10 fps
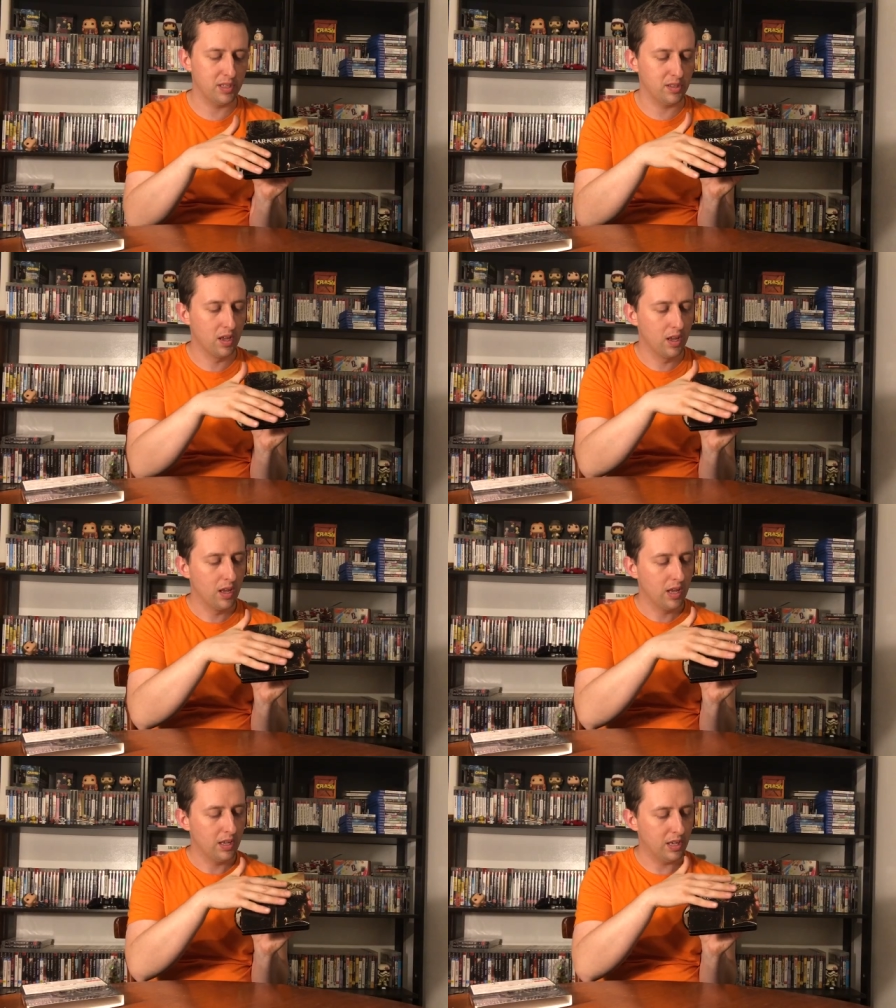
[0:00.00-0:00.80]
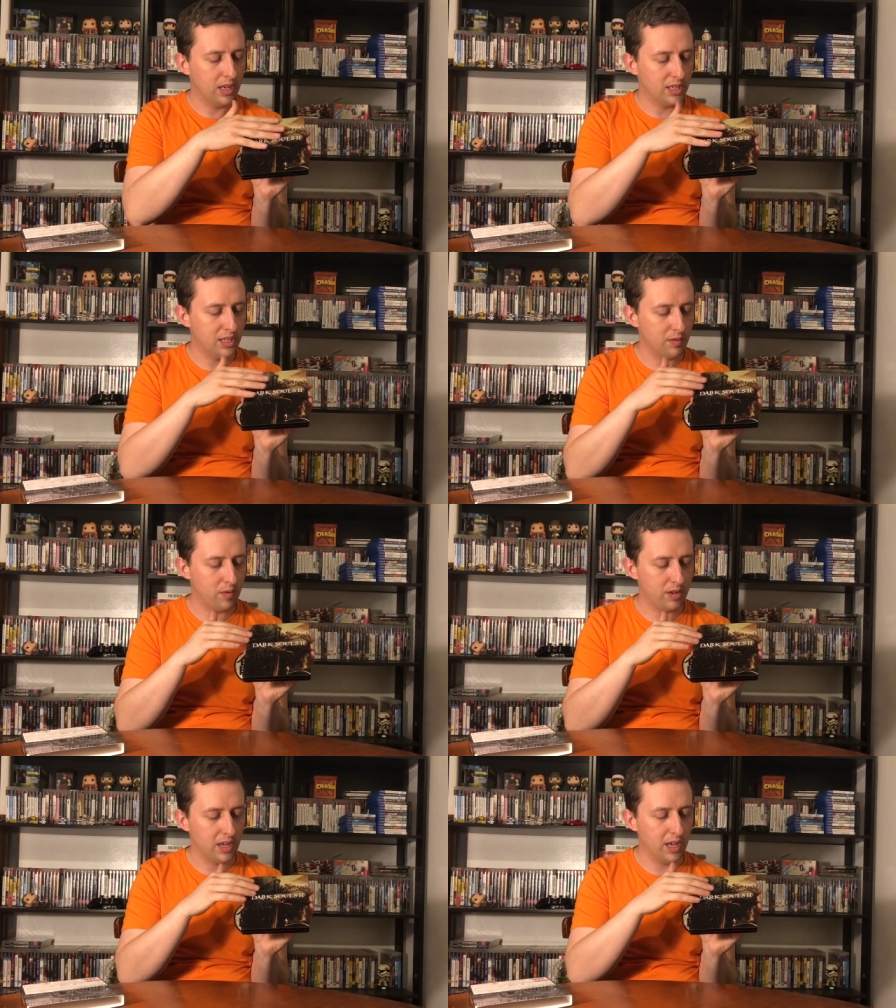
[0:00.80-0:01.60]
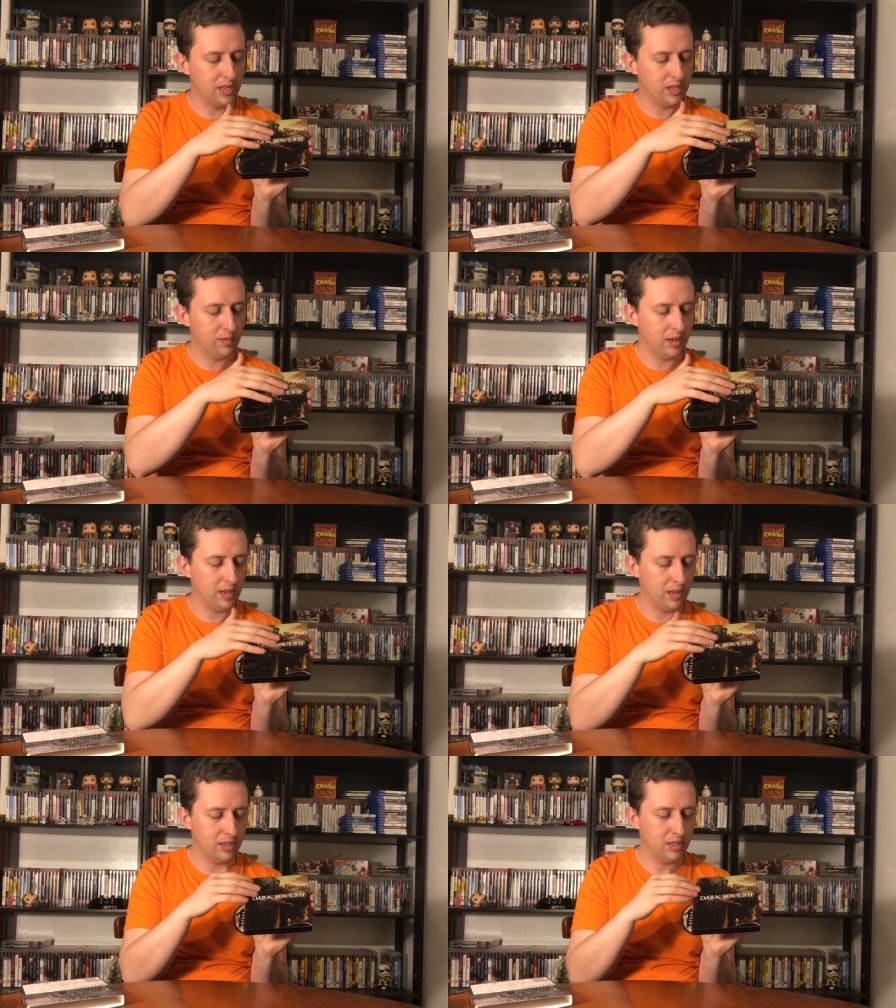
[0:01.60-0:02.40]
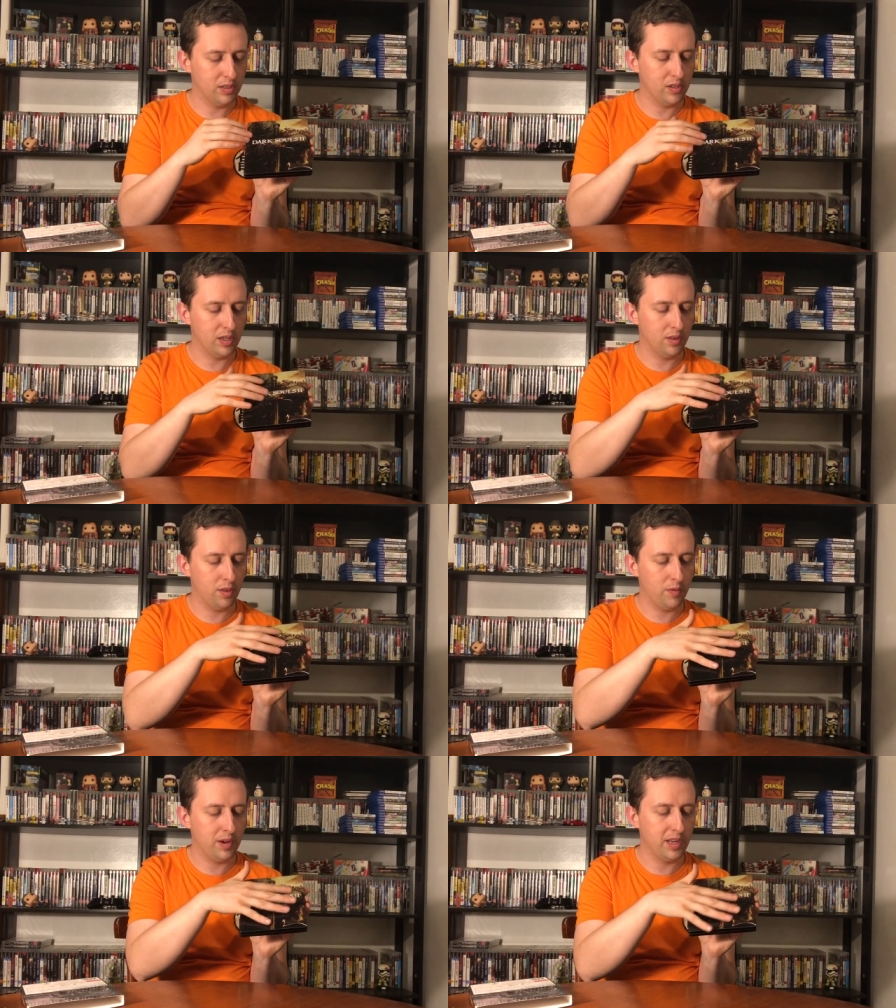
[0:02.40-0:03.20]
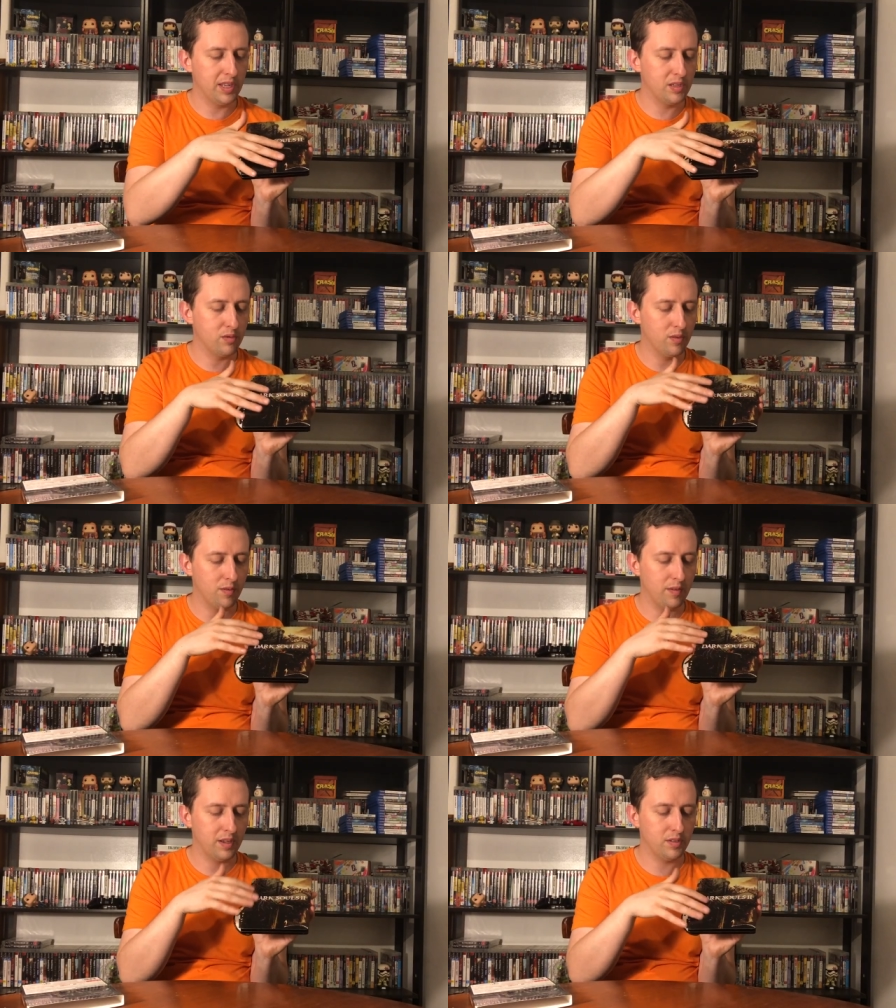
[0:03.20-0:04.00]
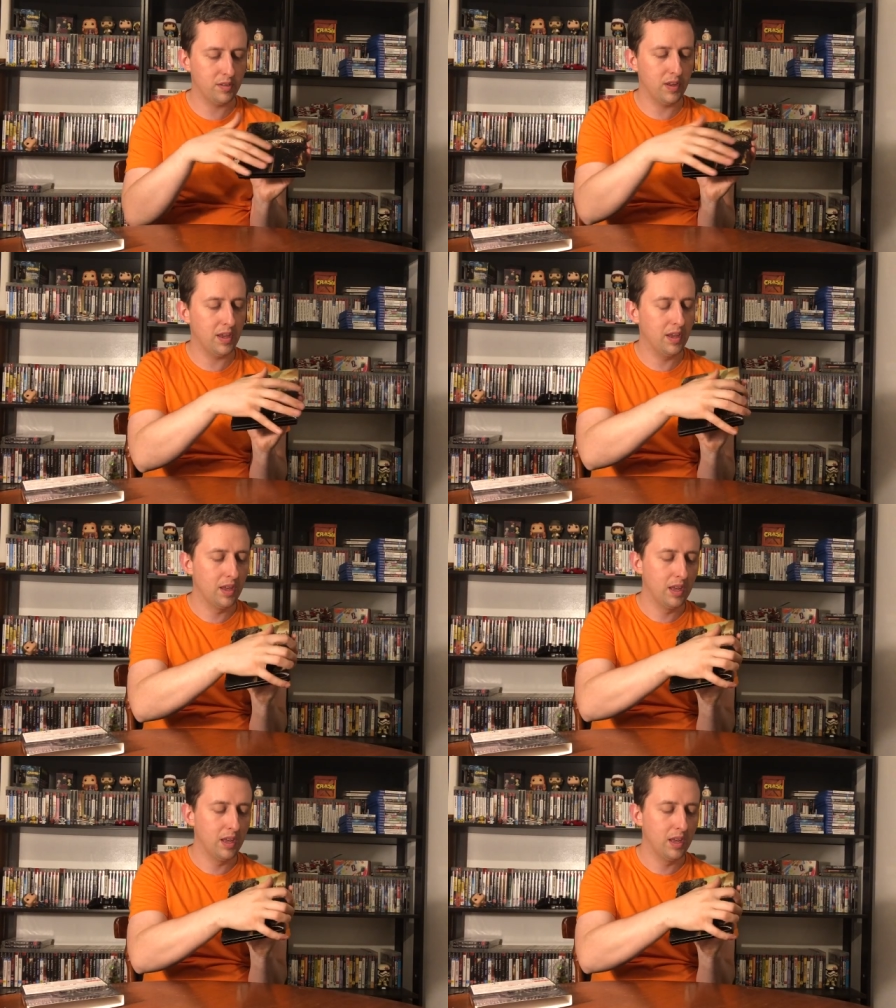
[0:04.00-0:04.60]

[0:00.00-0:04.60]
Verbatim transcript: it's just you can actually run your hands over it. Actually, it's like a 3D sort of effect on there.